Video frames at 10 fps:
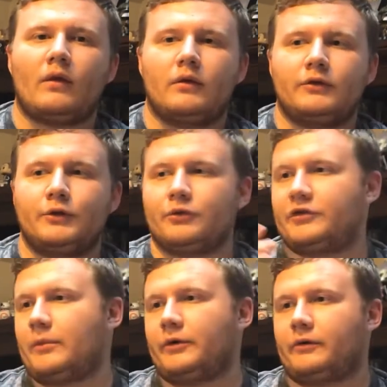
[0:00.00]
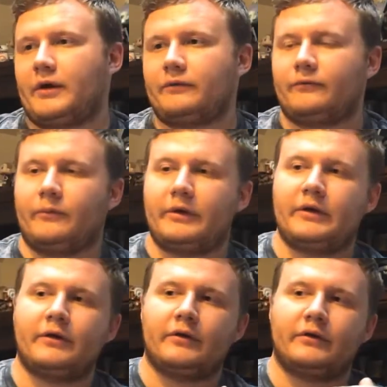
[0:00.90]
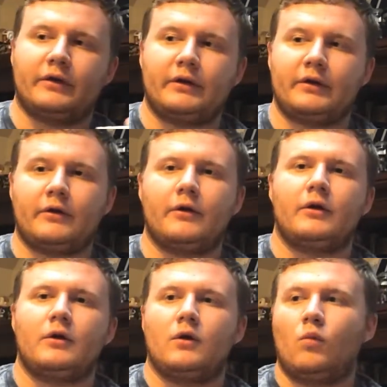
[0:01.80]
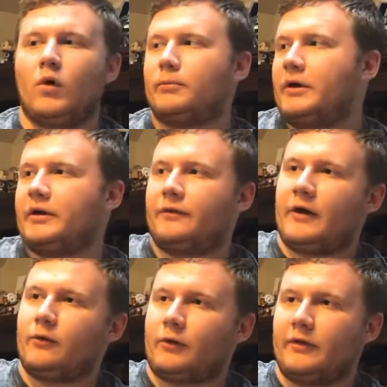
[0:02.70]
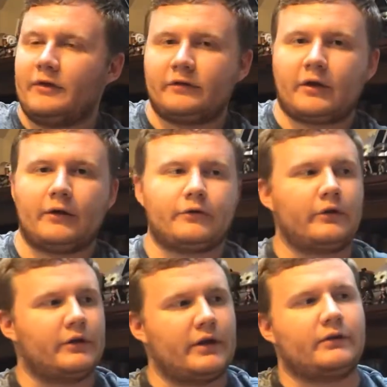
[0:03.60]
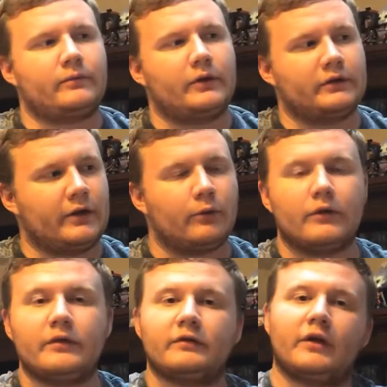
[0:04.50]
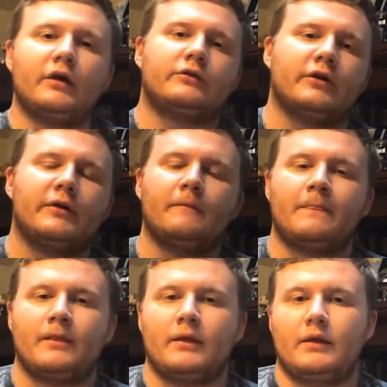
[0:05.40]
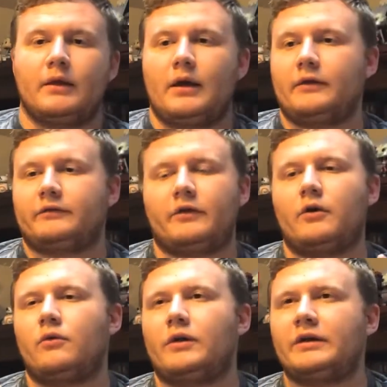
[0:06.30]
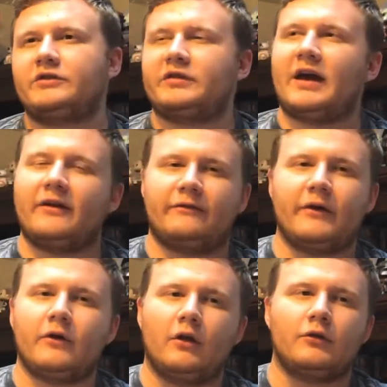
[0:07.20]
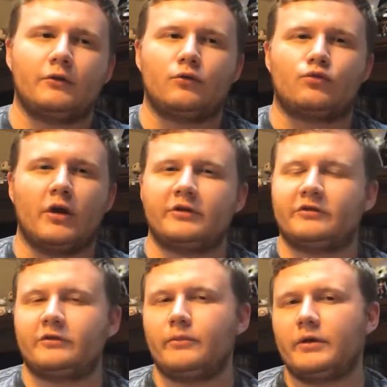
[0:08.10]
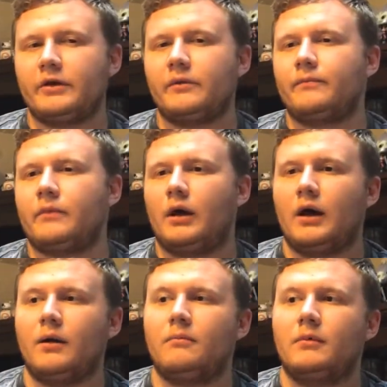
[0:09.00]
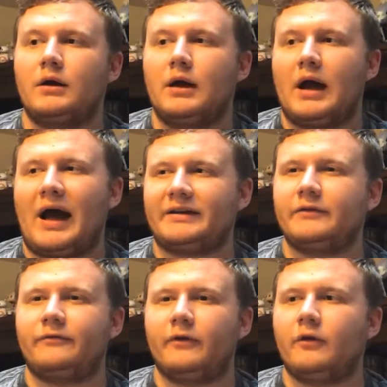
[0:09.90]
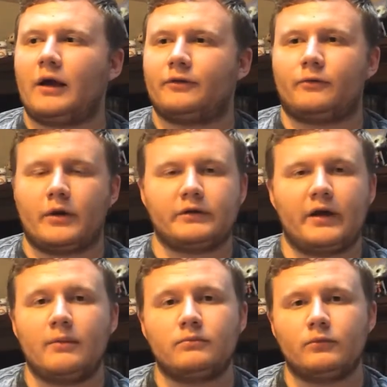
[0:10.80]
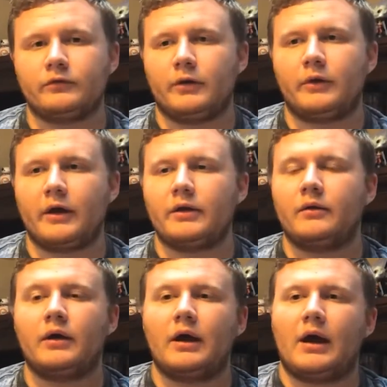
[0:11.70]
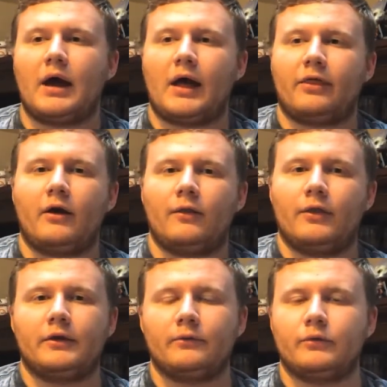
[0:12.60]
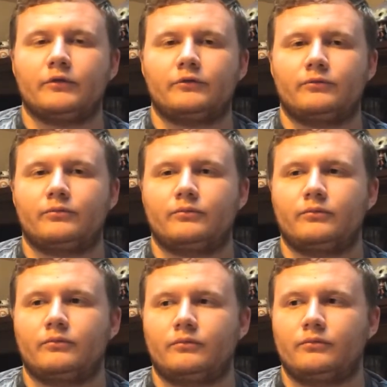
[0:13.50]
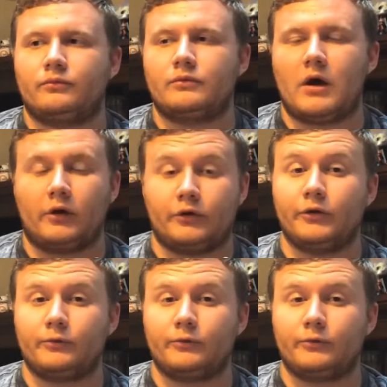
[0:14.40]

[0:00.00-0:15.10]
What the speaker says: you were jumping around from here to here. One minute they were in this country, the next minute they were in this country. So it just kind of felt a little rushed to me. I did feel like the runtime was okay. I thought that it was a good